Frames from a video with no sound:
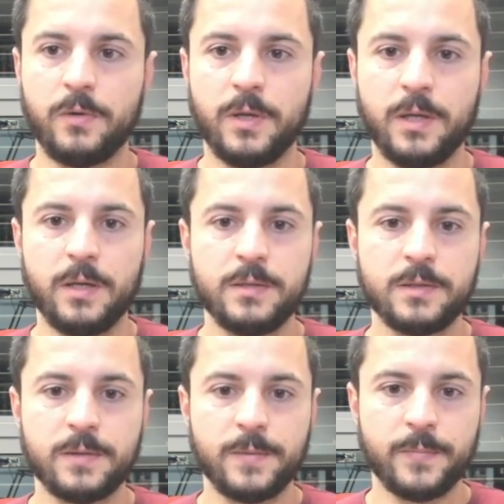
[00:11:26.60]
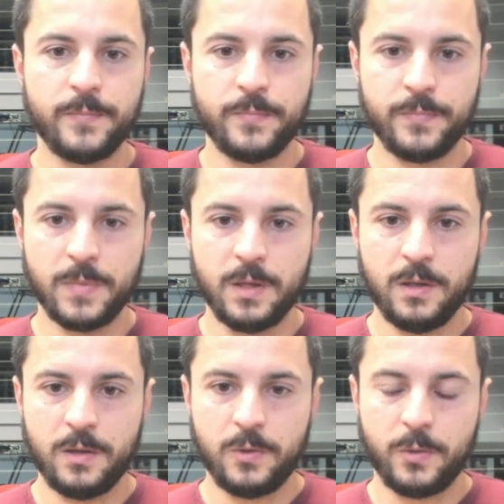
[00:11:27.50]
profile, I guess.
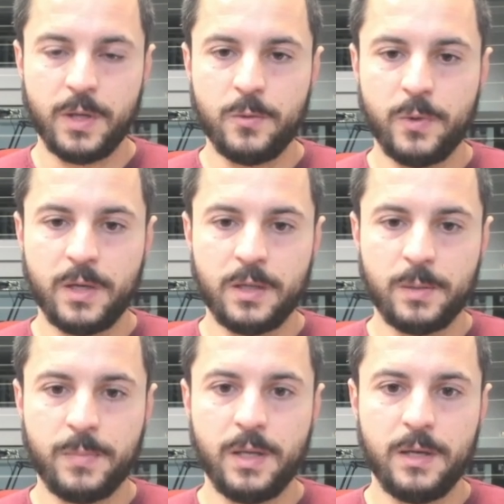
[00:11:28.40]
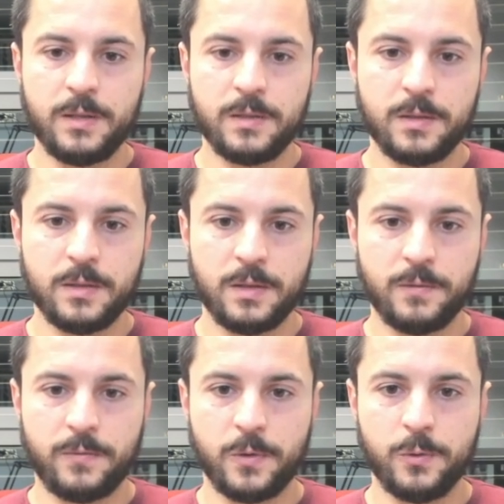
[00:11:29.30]
Okay, we can update
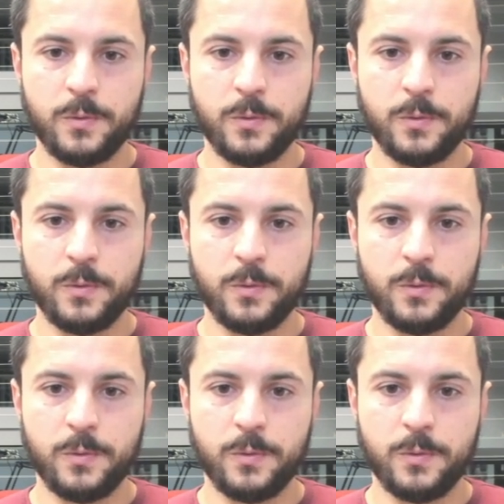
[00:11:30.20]
the